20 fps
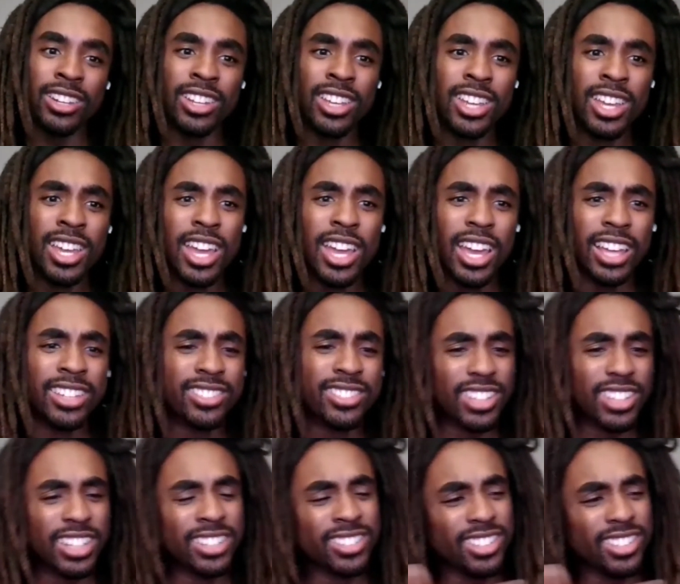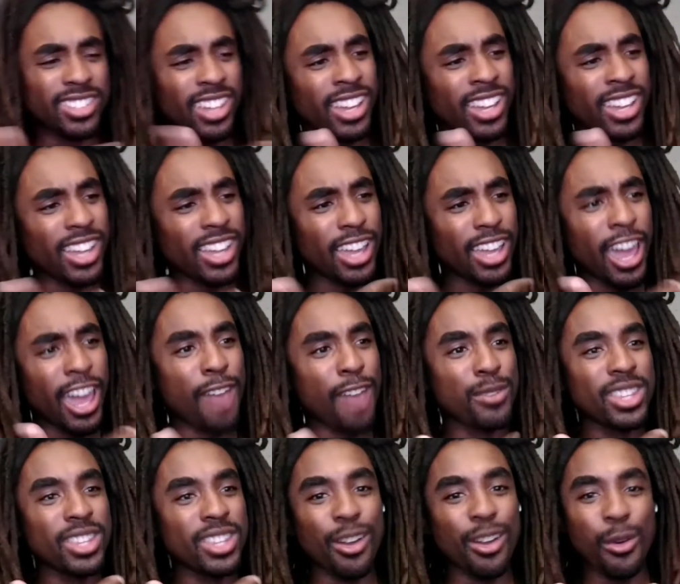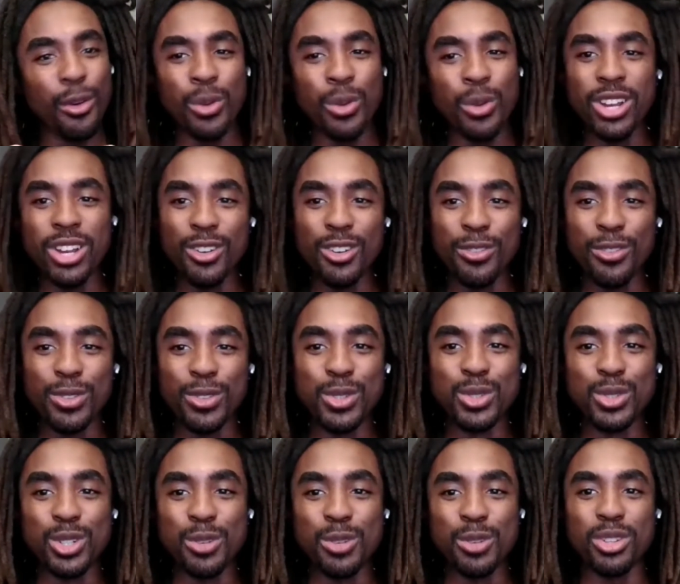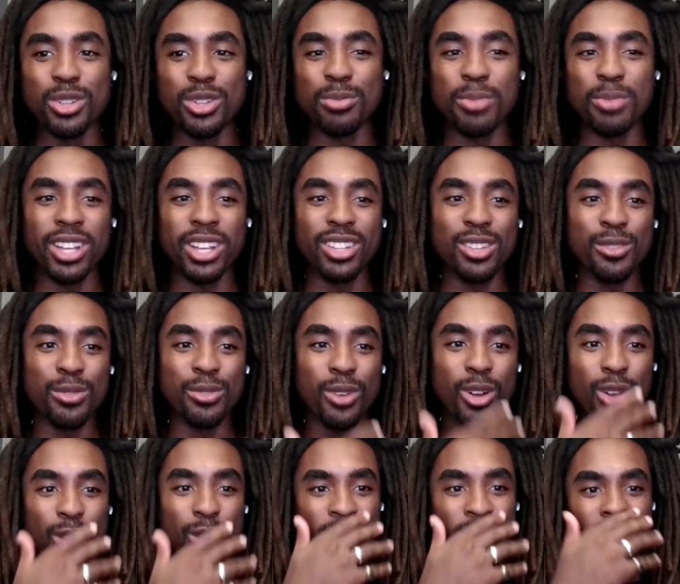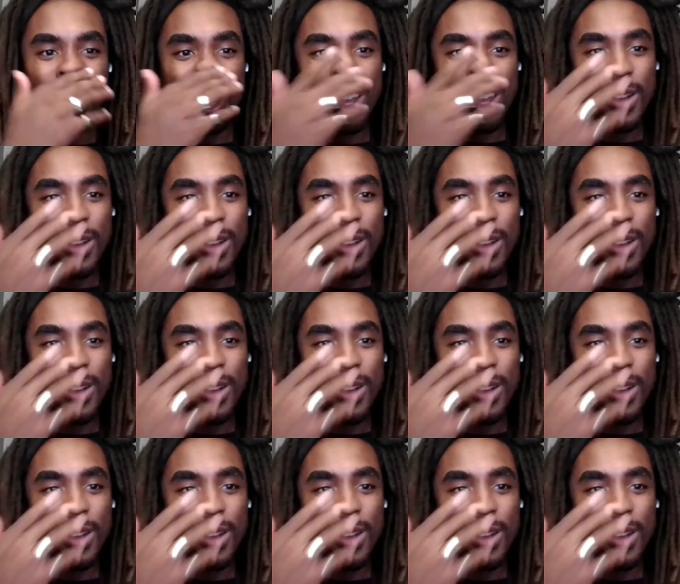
And it's like having that weird future perspective on